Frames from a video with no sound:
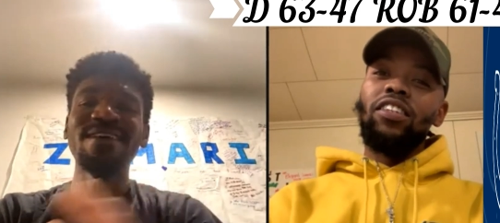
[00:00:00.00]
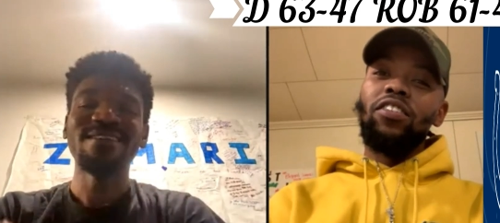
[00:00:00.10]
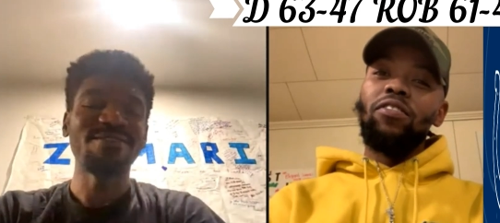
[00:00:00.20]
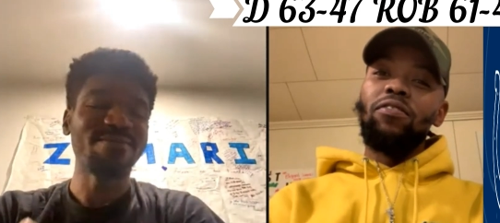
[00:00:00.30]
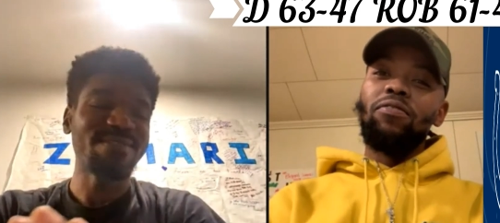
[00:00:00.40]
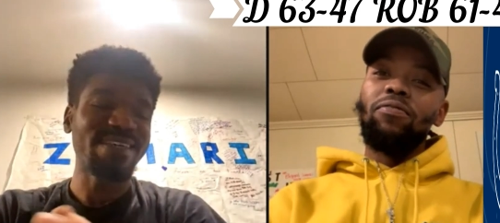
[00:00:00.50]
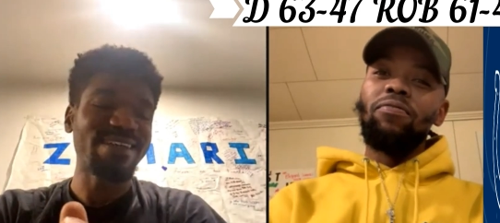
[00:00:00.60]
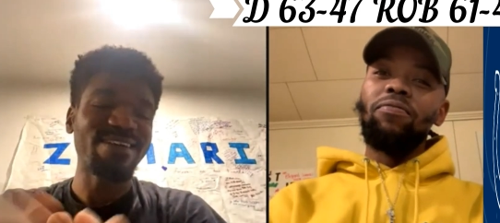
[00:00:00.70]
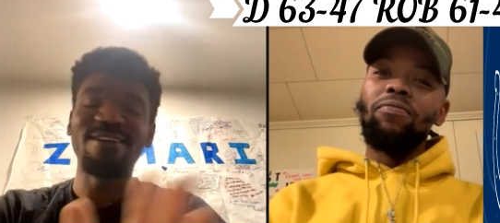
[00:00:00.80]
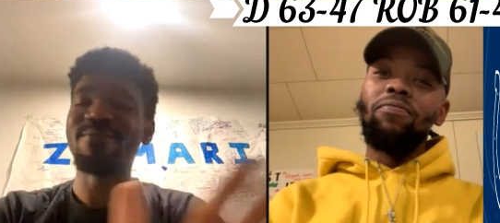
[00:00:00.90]
Speaker 1: You know what I'm saying?
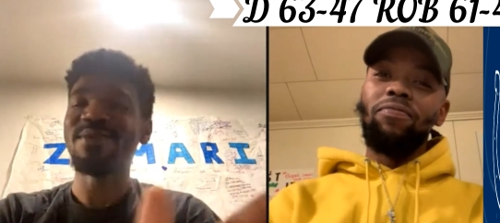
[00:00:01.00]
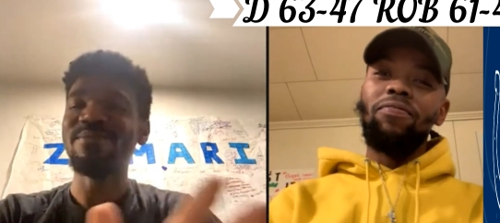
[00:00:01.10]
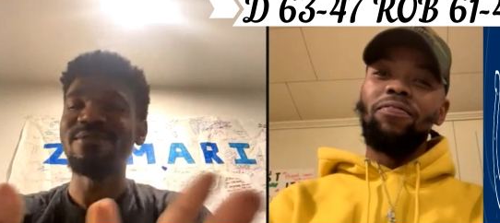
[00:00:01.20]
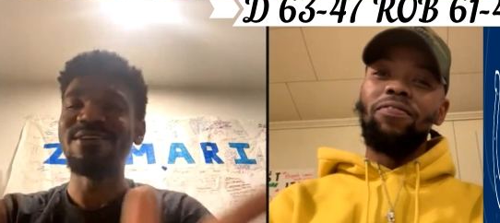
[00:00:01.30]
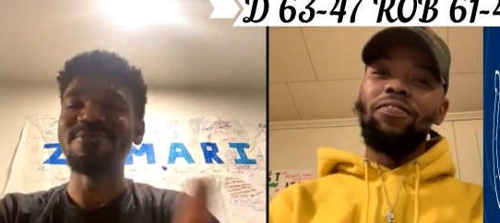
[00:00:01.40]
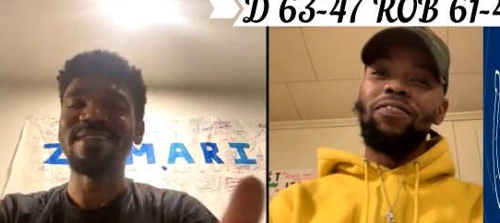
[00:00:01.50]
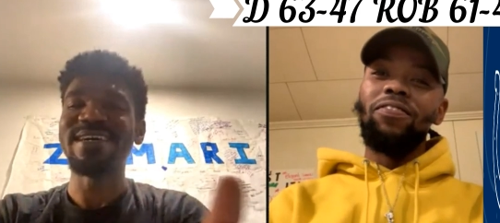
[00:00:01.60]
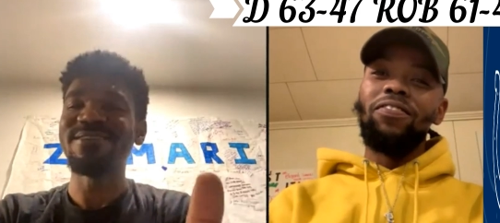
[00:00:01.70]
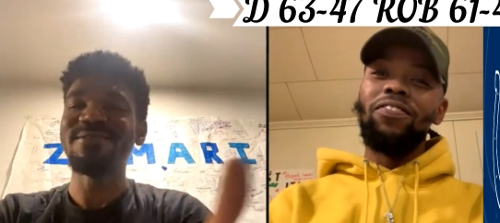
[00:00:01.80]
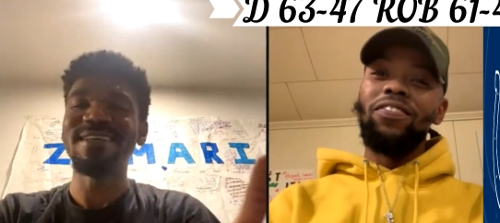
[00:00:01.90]
I heard people go
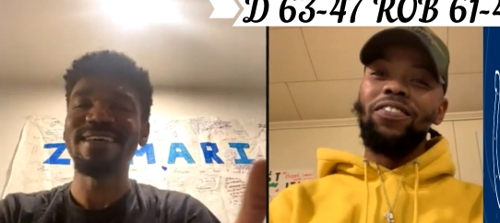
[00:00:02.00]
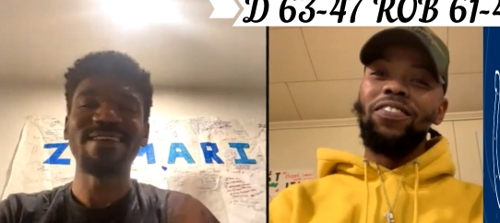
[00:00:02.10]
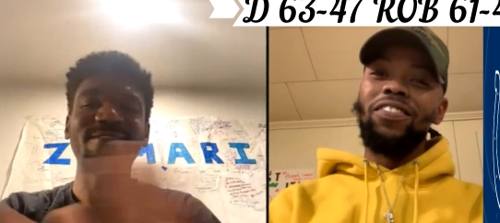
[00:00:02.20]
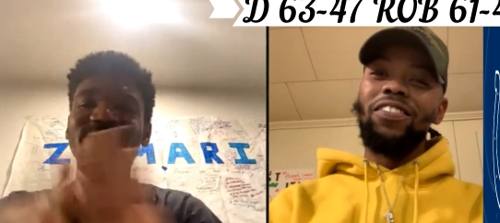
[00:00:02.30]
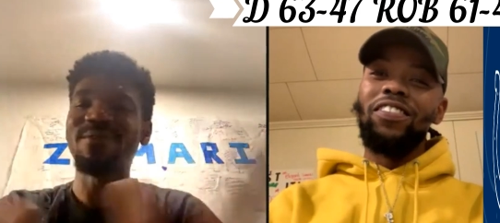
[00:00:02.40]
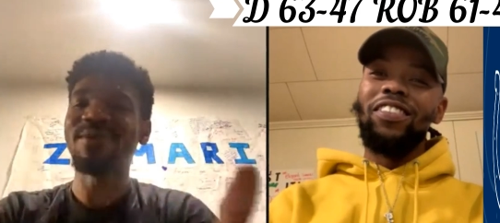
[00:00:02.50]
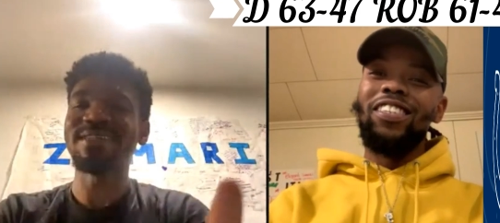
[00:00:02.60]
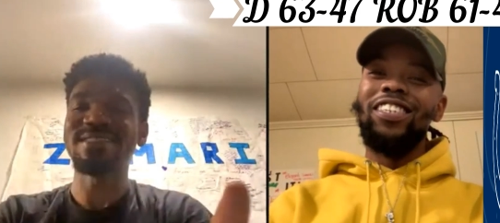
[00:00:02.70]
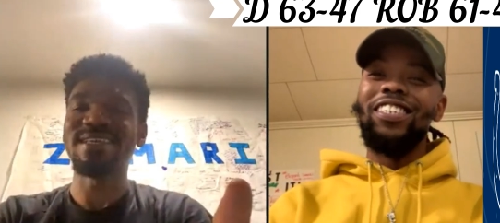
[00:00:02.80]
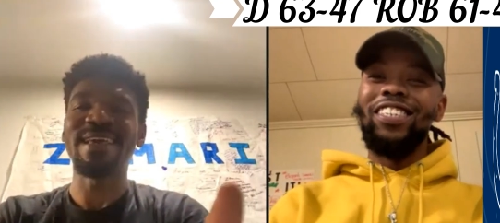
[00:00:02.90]
down there. They don't even
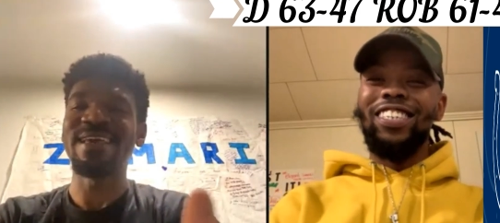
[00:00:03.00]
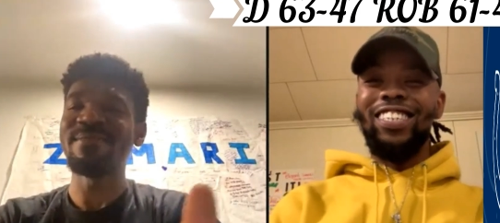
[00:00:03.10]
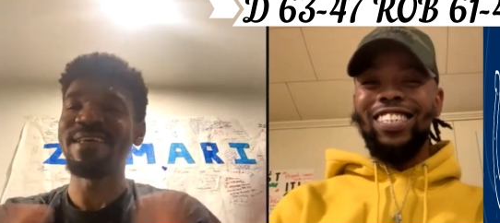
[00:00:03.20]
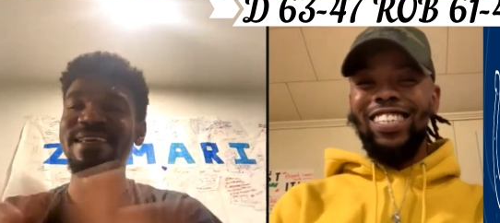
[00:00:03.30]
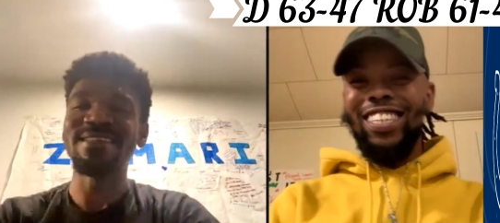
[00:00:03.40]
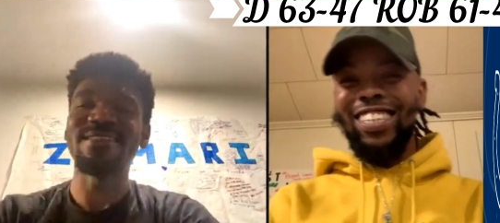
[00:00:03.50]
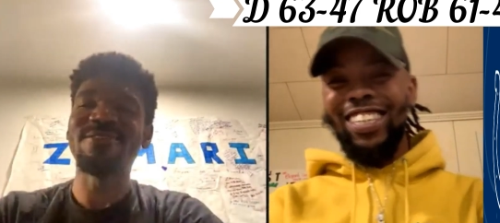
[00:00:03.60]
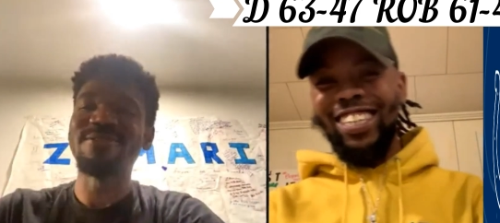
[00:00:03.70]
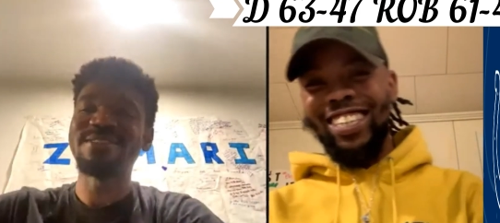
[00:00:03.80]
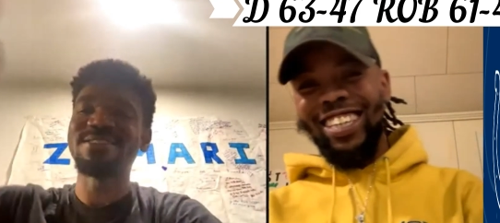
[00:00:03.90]
watch the game. They get
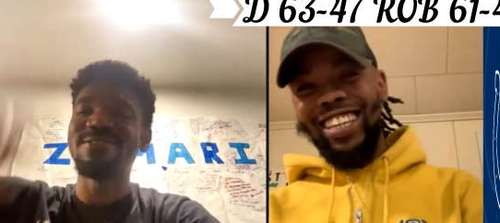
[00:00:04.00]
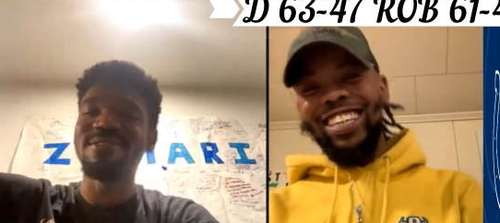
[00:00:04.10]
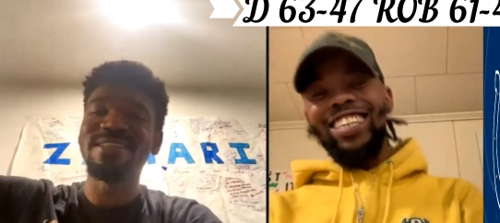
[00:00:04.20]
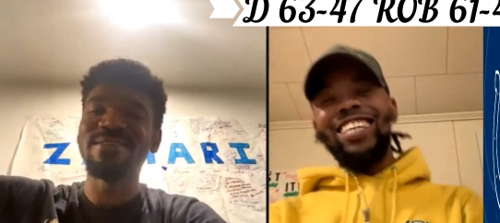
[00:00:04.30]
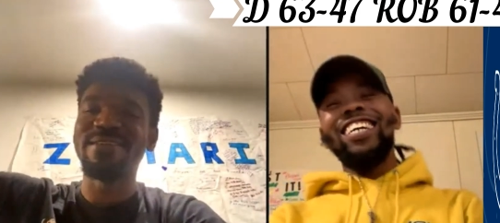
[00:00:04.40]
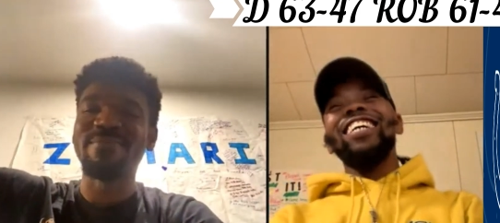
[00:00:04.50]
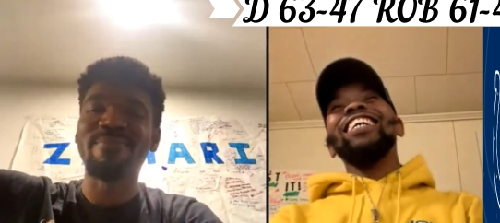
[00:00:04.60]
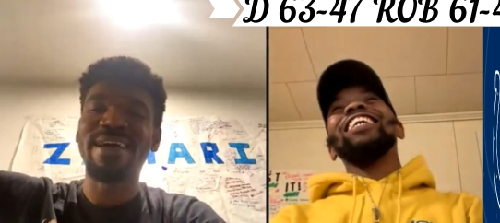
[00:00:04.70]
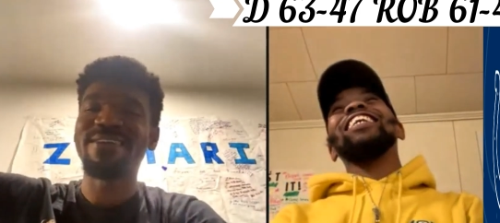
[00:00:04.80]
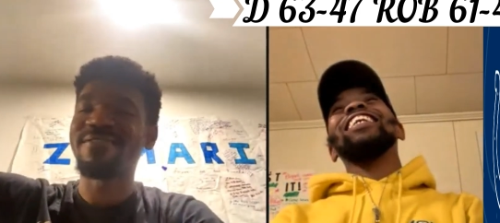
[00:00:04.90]
lost all in the
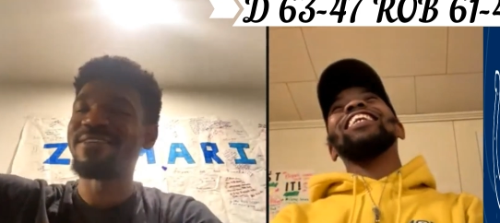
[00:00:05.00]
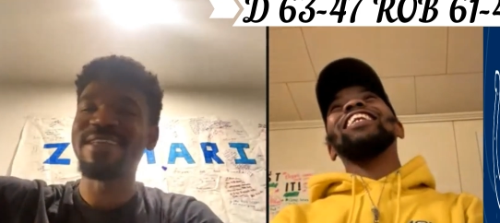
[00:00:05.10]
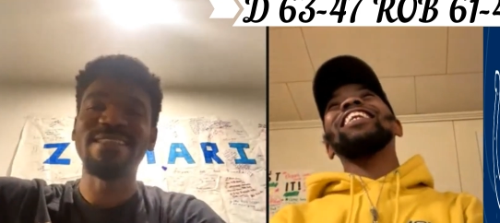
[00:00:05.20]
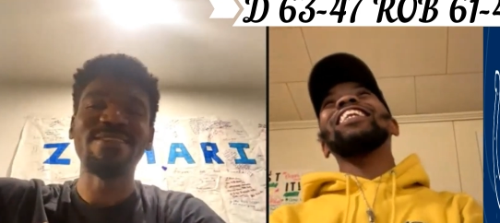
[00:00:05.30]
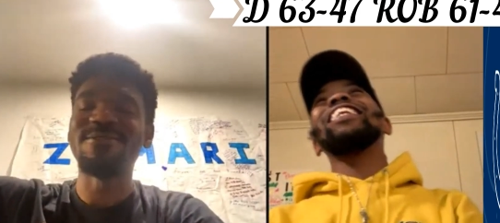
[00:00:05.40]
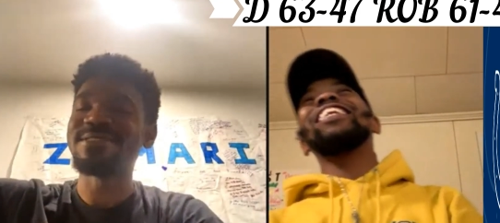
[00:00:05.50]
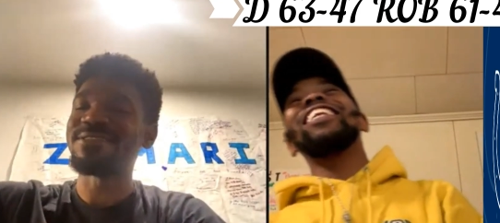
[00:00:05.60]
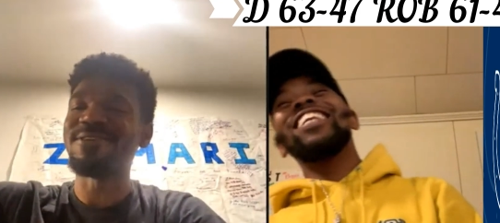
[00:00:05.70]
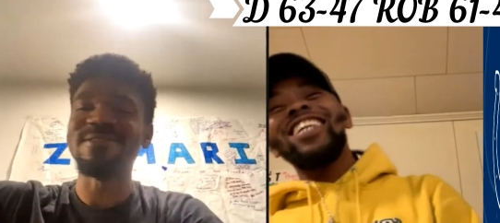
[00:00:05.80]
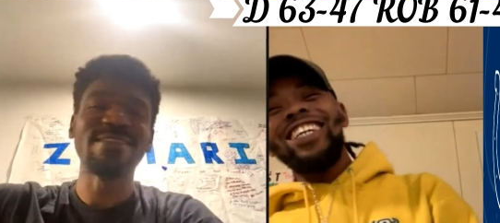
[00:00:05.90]
background. They lost
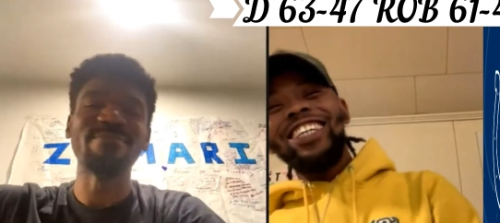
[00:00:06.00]
all in the